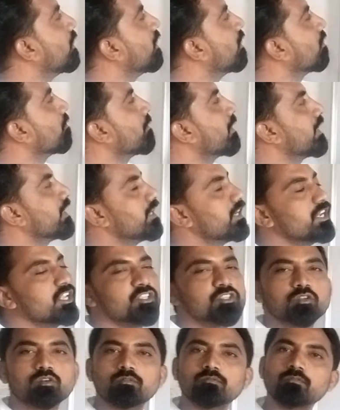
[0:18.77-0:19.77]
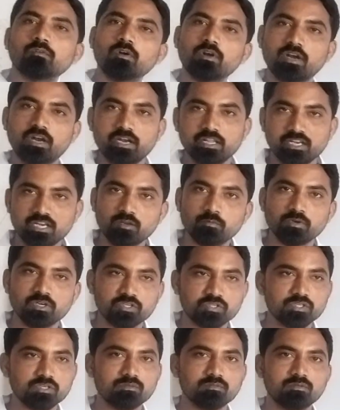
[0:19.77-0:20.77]
to determine nature of quadratic
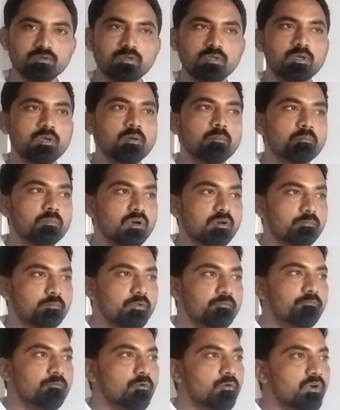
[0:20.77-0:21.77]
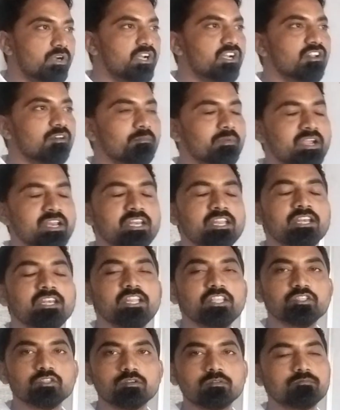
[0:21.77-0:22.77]
equation. But before
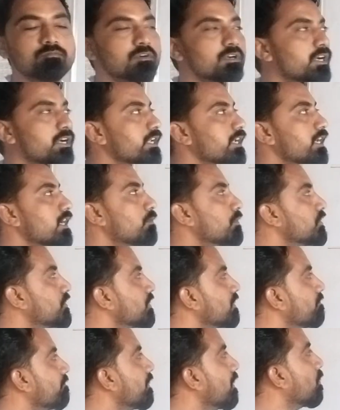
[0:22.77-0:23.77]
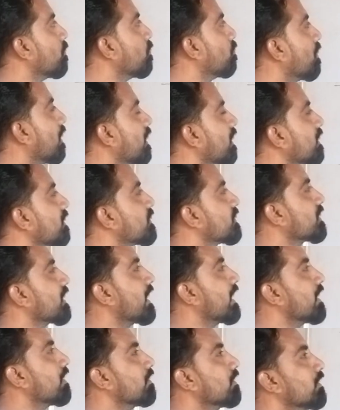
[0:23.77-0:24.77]
determining nature of quadratic equation, we have to
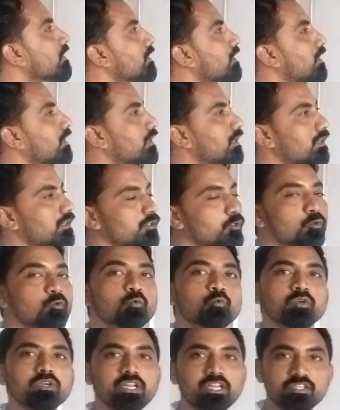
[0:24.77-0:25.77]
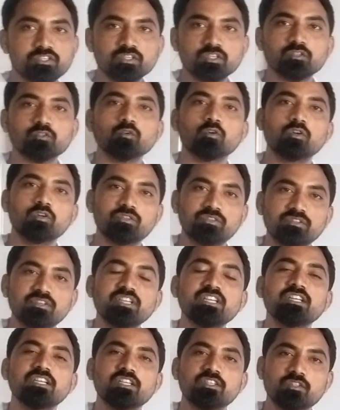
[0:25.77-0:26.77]
understand two natures or
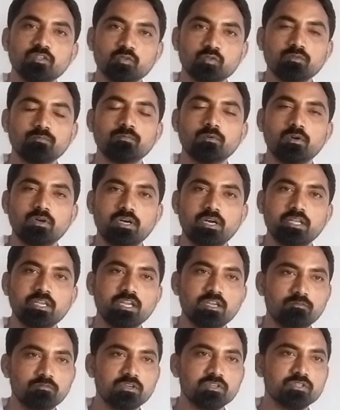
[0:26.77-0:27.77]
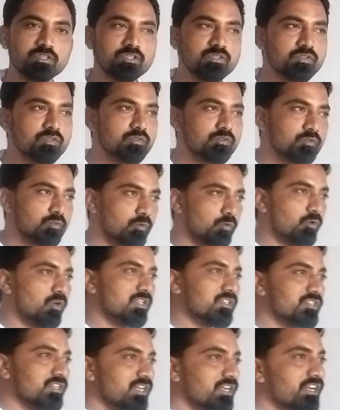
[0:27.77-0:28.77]
three natures of quadratic equations. So
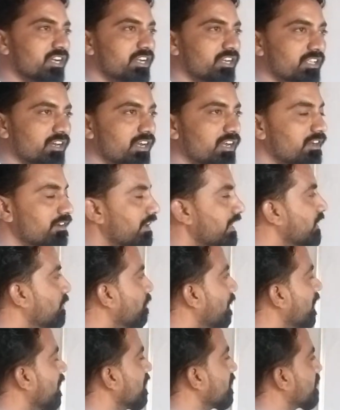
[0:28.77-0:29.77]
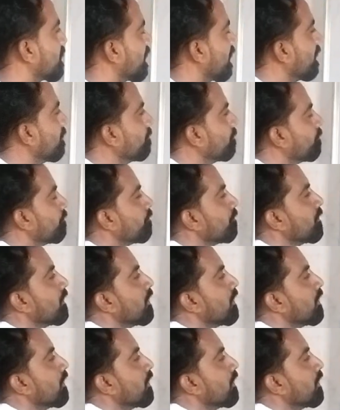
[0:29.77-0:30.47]
concentrate here and try to understand.